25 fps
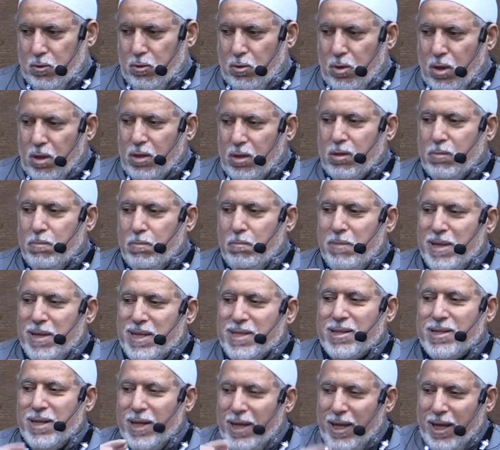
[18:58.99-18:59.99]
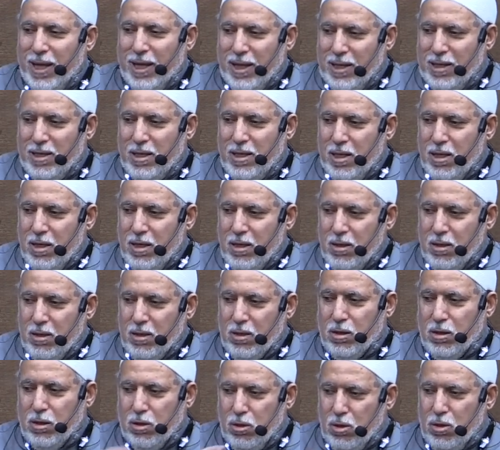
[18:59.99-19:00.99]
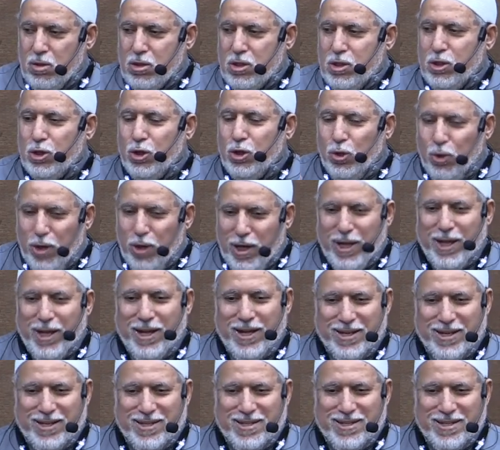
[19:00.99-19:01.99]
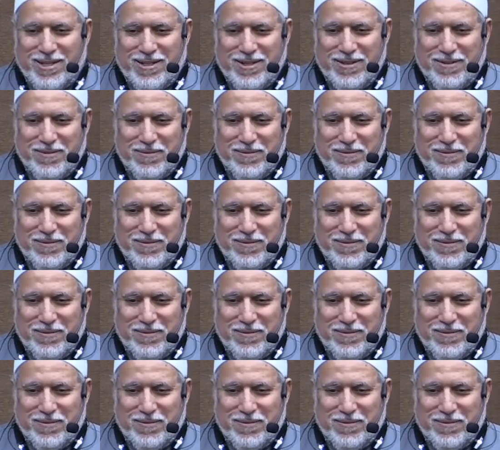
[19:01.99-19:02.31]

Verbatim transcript: Don't mislead those you lead.